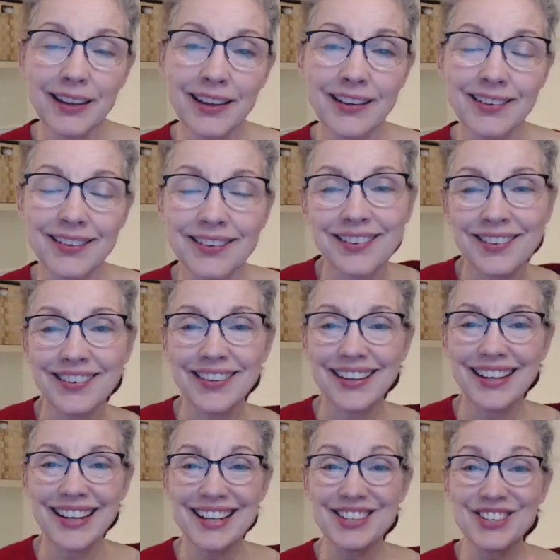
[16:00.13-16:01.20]
in
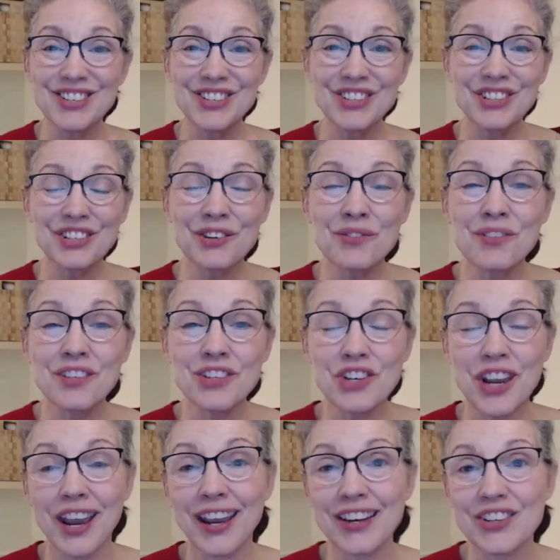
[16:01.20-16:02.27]
to the
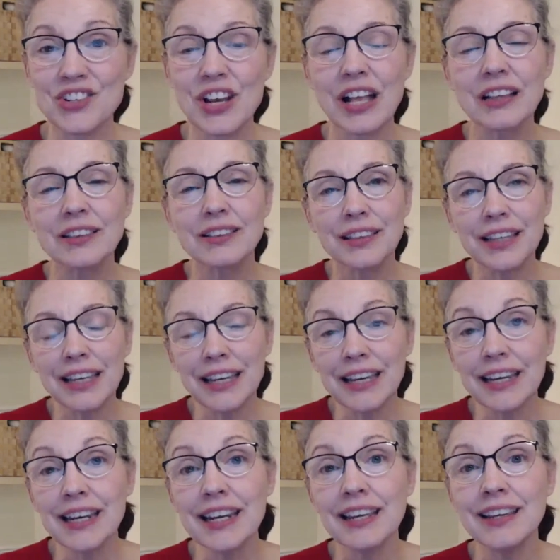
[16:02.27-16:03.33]
change,
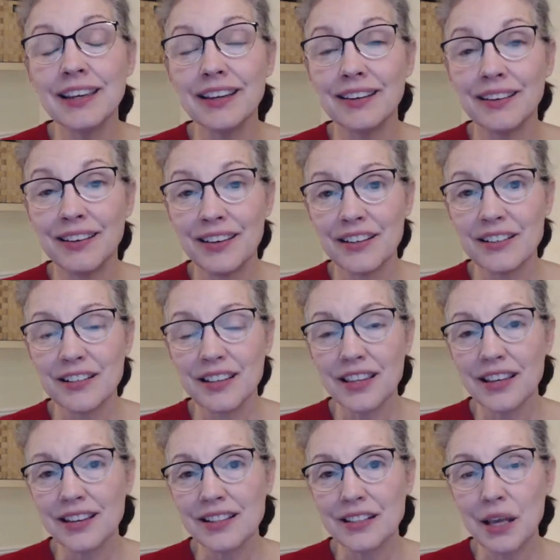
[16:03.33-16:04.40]
lean in to
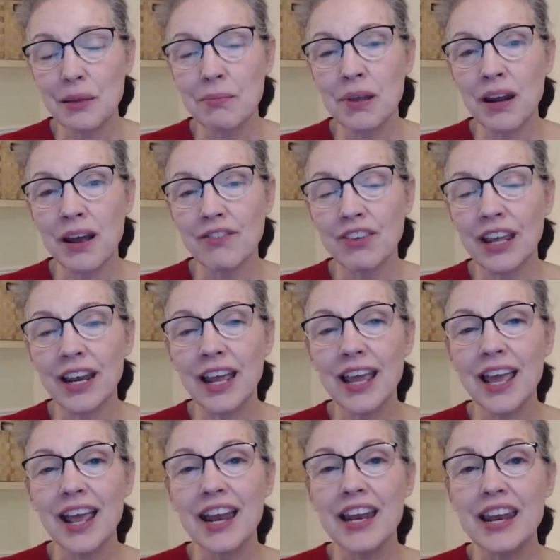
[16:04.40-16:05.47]
the excitement of it,
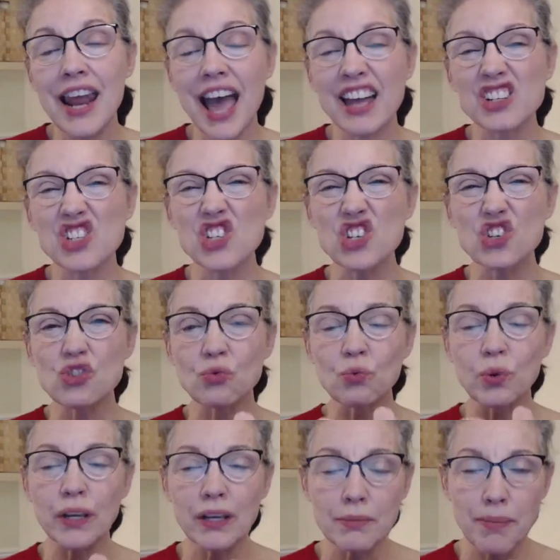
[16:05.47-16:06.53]
not
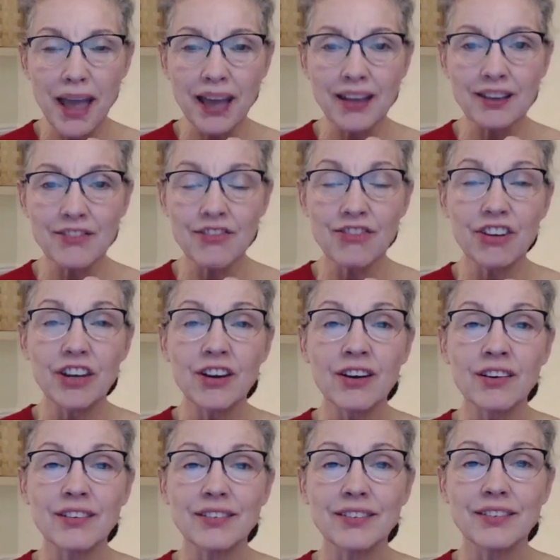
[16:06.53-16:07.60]
shrink back in
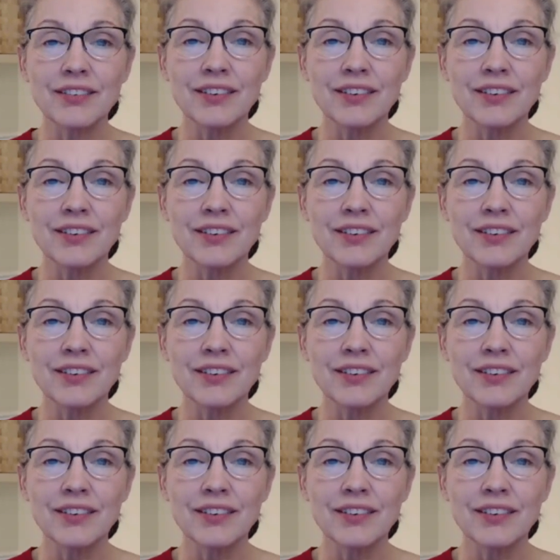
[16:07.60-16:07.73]
fear.